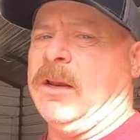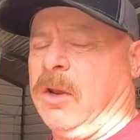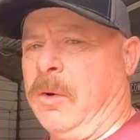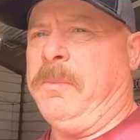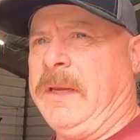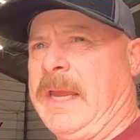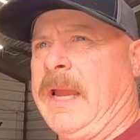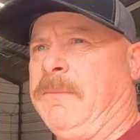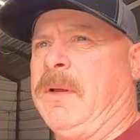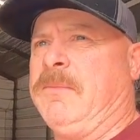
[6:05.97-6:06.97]
that lopey
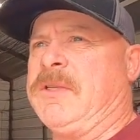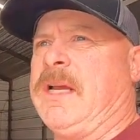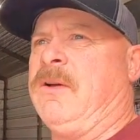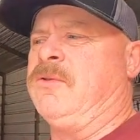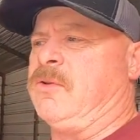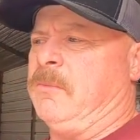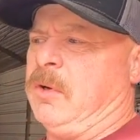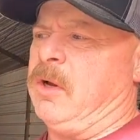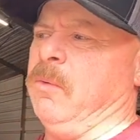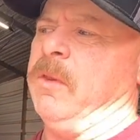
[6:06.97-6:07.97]
cammed up sound, so I'm
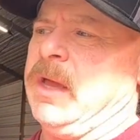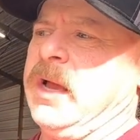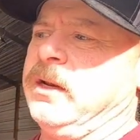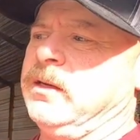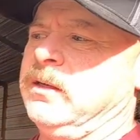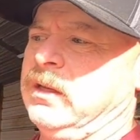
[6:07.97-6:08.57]
gonna go with that